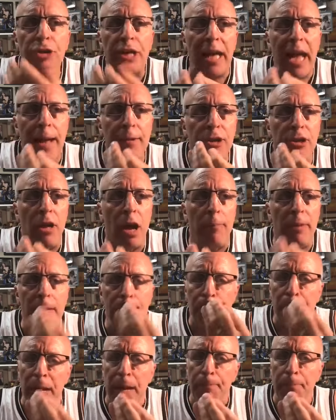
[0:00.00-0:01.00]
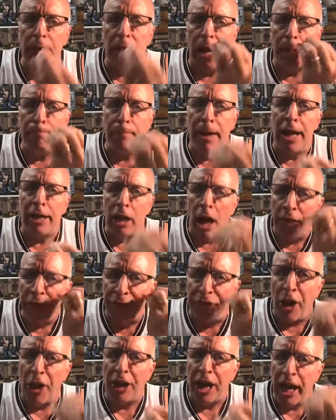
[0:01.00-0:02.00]
came? You know how many people I met on
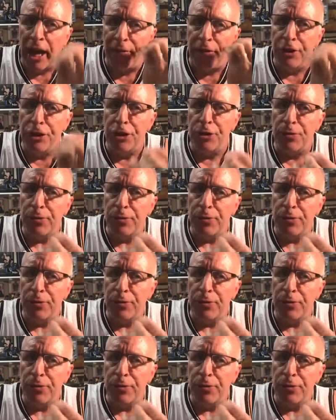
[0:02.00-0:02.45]
third avenue?